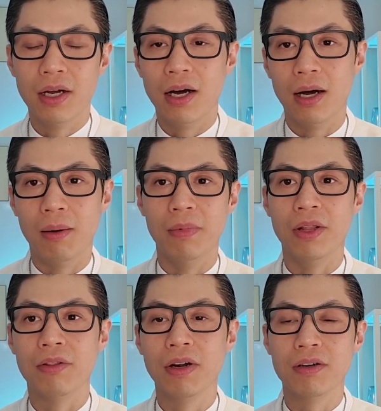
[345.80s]

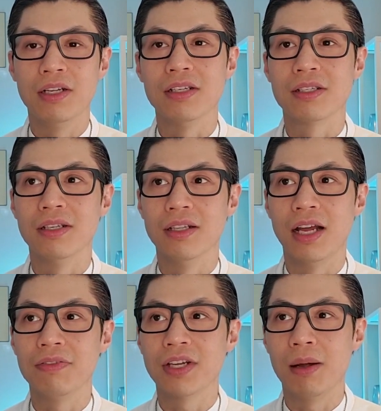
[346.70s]
And throughout his
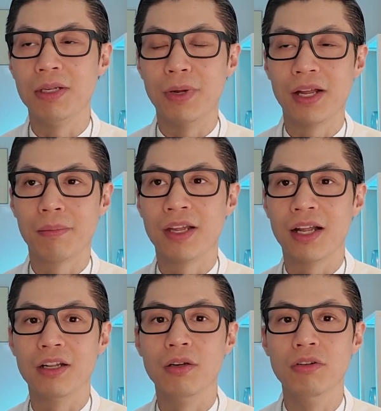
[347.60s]
lifetime, he
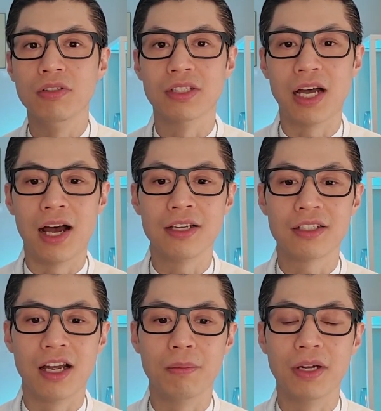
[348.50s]
began to lose his
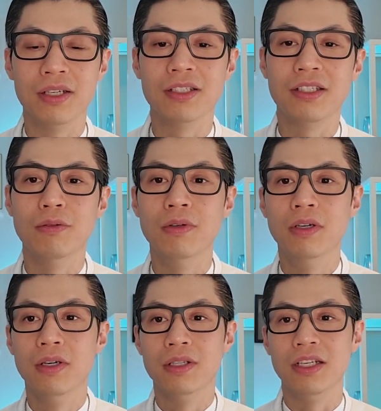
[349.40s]
eyesight, but he still
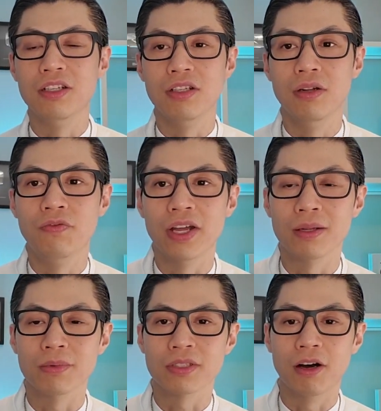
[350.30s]
needed to defend
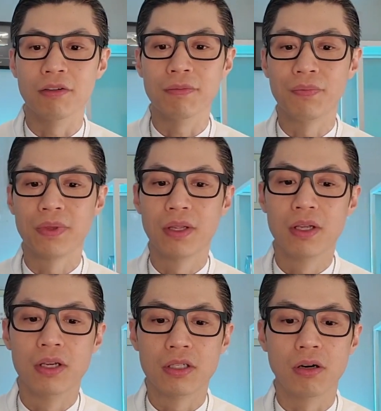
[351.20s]
himself.
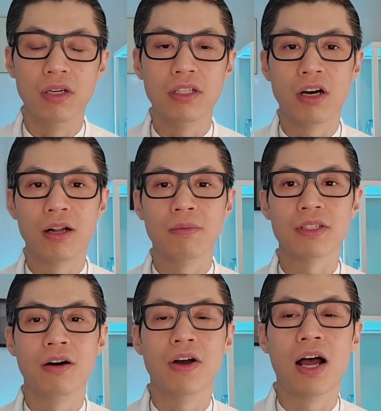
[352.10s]
So he taught
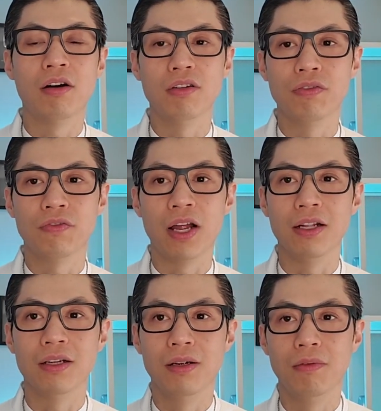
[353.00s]
himself how to
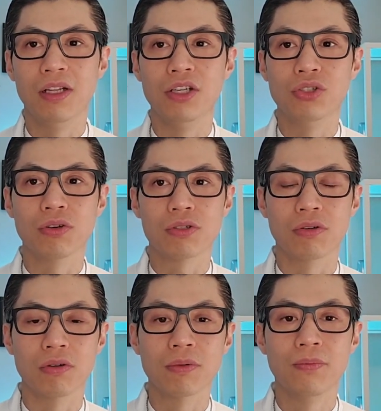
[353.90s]
fight with a short
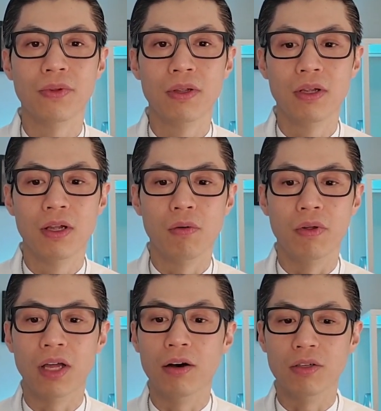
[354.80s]
sword
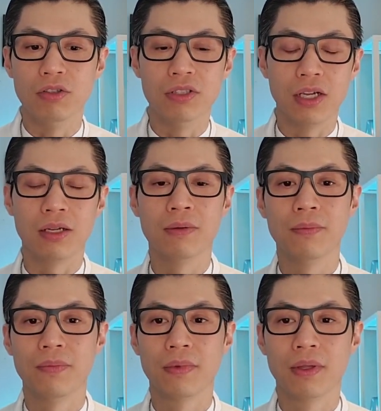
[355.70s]
without using
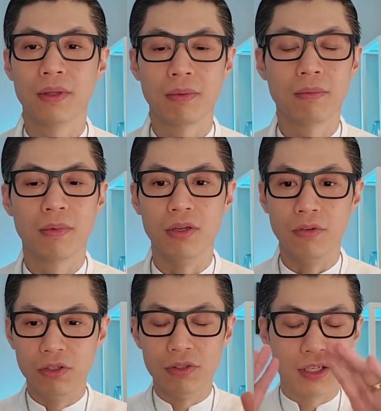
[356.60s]

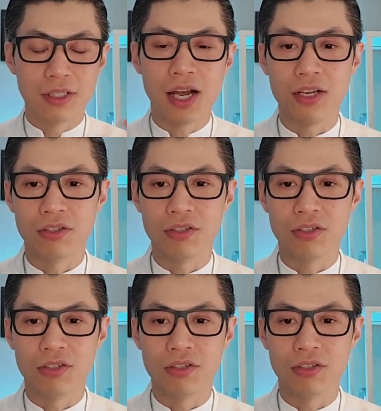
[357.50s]
his eyes.